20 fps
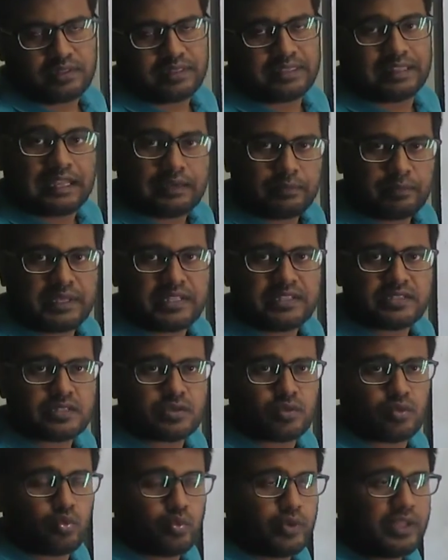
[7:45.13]
That means
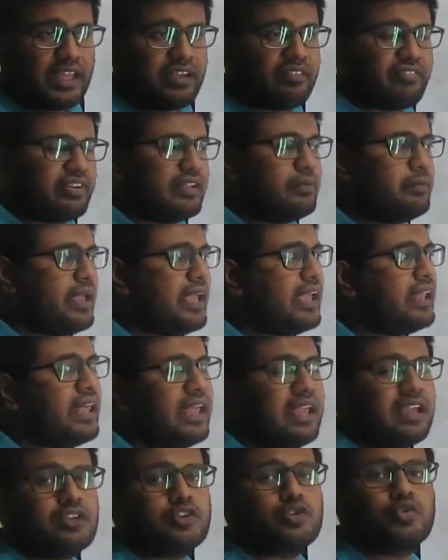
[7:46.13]
we have
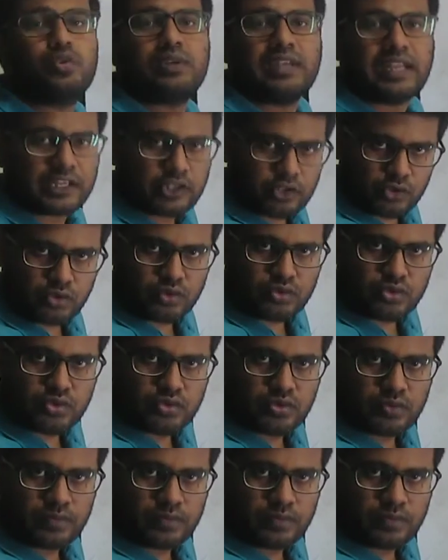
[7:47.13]
remaining 2 electrons.